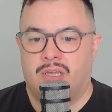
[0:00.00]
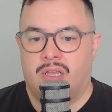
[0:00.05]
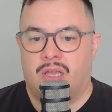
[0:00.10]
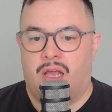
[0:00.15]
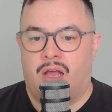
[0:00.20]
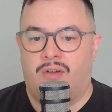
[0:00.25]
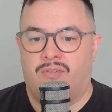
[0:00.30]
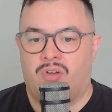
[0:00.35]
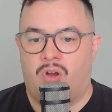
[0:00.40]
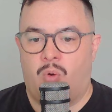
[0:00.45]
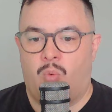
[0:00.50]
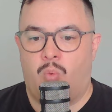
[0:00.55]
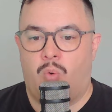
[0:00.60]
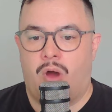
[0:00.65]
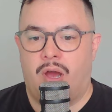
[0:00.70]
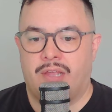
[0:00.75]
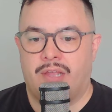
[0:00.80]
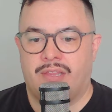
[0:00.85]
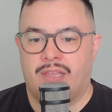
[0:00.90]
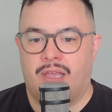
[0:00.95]
I've got
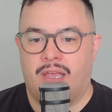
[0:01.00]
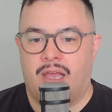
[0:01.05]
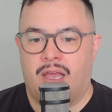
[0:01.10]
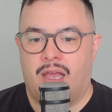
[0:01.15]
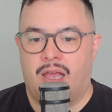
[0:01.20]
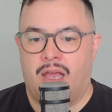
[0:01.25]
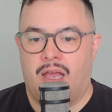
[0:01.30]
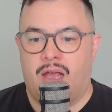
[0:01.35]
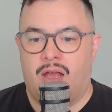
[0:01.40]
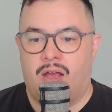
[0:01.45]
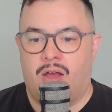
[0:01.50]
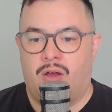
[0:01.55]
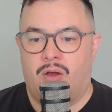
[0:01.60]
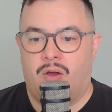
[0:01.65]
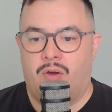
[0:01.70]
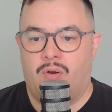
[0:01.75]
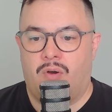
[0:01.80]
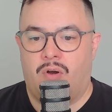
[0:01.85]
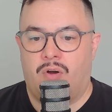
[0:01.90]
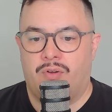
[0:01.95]
White
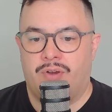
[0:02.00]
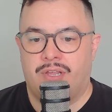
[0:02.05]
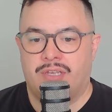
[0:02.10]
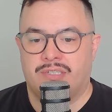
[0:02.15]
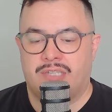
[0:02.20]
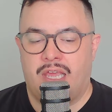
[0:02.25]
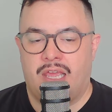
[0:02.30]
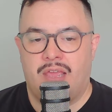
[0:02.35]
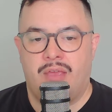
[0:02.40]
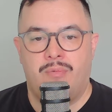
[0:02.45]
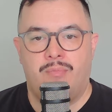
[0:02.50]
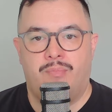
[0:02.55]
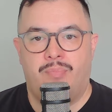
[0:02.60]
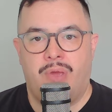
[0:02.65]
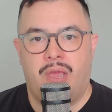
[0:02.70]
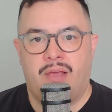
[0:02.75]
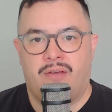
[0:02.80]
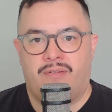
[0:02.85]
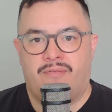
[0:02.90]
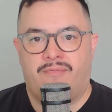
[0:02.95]
on as that
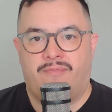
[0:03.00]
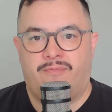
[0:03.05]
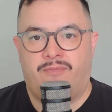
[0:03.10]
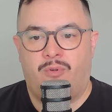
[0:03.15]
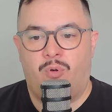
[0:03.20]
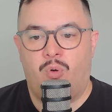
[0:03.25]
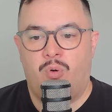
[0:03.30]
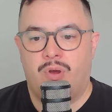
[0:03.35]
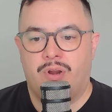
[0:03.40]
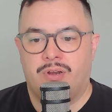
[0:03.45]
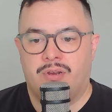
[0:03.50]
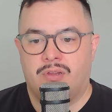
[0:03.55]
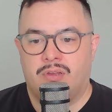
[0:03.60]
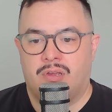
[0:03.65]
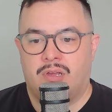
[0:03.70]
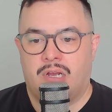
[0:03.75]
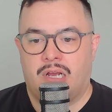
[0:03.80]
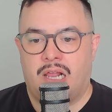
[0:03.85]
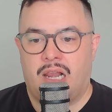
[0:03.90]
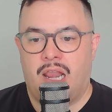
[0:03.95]
impact forward.
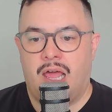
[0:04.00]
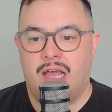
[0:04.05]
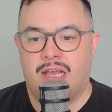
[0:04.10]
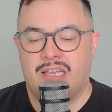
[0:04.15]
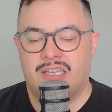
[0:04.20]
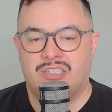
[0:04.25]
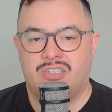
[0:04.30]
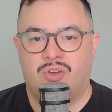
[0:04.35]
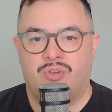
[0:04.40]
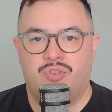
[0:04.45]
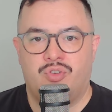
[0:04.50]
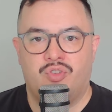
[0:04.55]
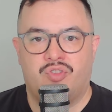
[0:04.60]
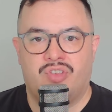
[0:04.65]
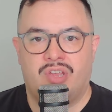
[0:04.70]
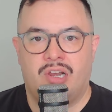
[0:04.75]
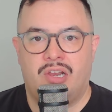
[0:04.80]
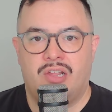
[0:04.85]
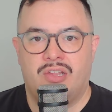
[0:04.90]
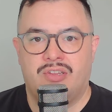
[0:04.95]
Clark is your
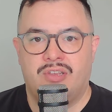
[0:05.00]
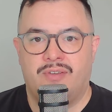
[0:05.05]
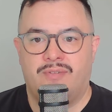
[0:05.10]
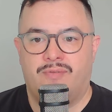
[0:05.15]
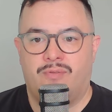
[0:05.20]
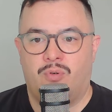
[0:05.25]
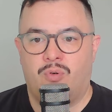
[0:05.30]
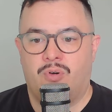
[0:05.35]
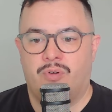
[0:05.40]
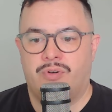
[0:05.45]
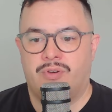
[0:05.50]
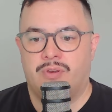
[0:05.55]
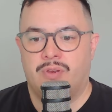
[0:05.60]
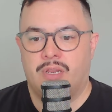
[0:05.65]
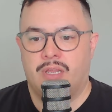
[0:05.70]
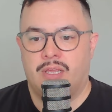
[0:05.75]
utility forward.